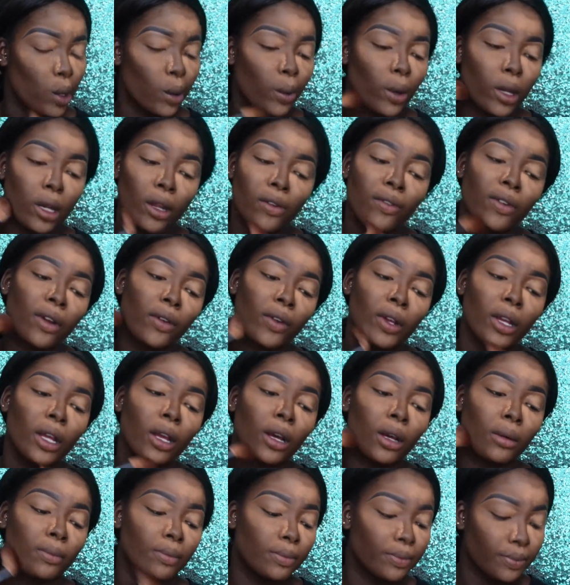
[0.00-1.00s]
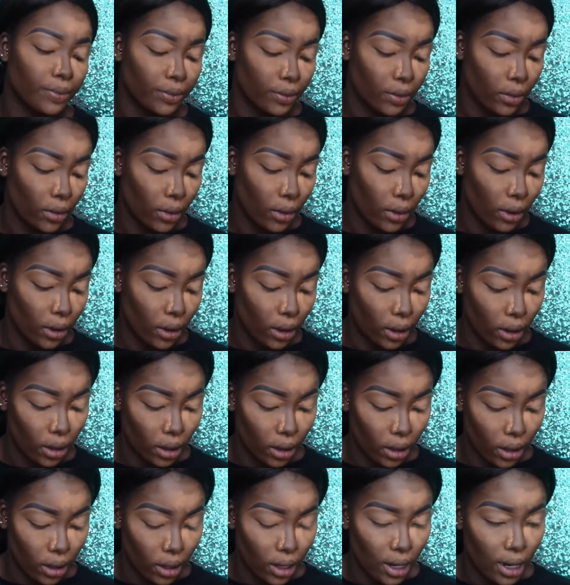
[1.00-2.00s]
we want a very
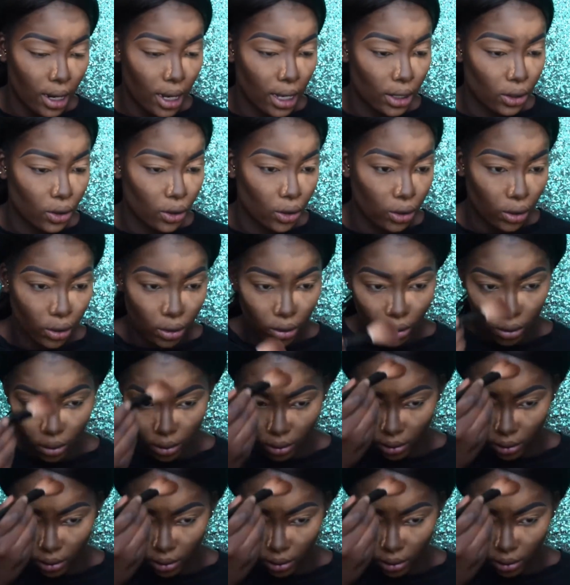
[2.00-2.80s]
natural